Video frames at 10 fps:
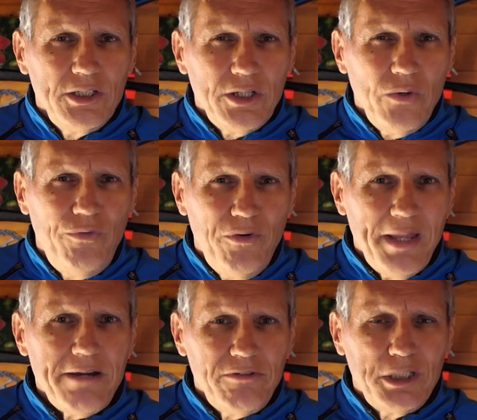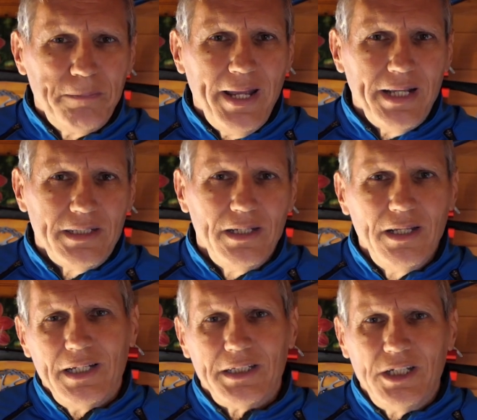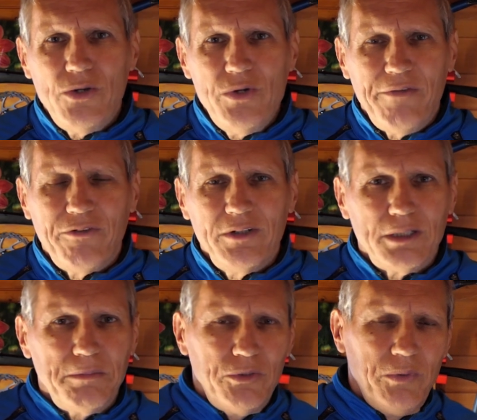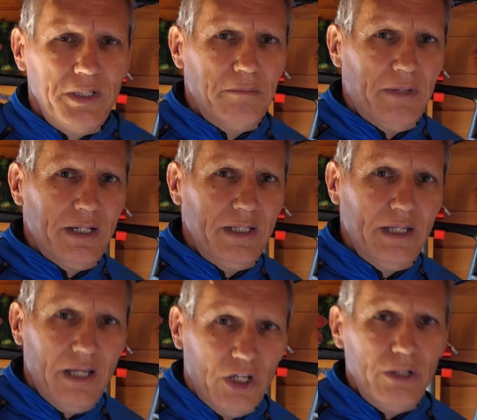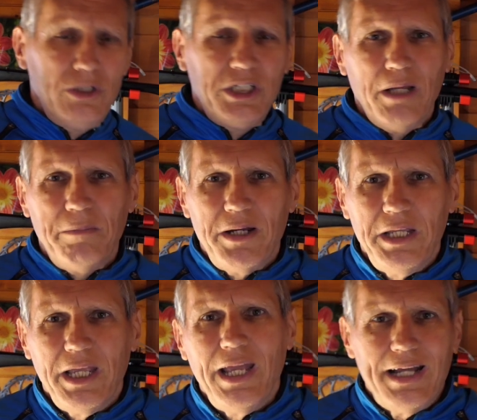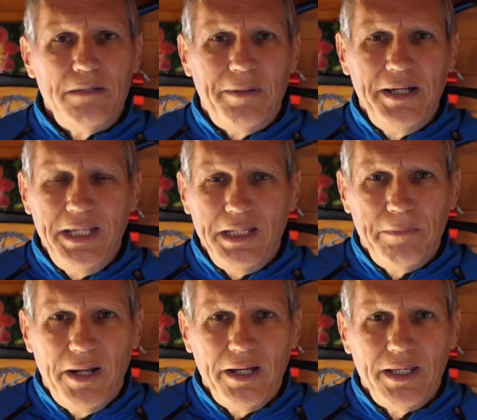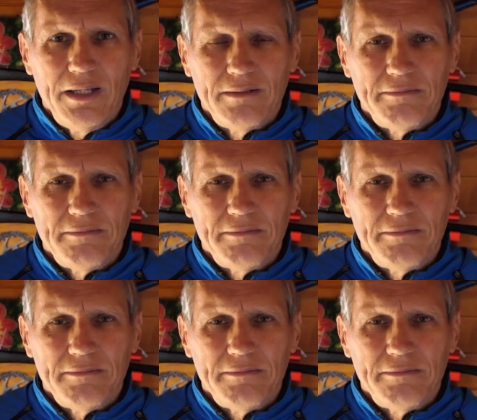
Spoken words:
So from that respect, there's no difference between my acoustic bike and my e-bike.